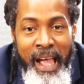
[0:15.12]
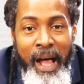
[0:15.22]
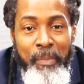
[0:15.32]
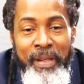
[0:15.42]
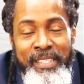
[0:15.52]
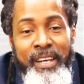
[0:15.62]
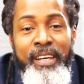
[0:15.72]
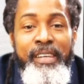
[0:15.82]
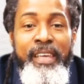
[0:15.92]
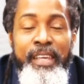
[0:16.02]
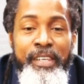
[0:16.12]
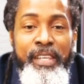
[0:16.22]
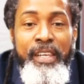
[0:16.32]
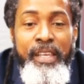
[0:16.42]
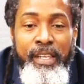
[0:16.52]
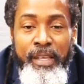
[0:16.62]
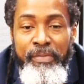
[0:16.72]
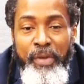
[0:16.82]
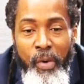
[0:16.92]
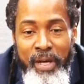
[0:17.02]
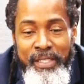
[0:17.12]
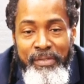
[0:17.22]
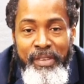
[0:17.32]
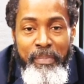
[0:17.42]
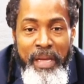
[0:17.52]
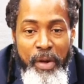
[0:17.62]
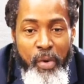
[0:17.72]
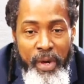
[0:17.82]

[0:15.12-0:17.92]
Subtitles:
A pleasant good day to the viewers of Tobago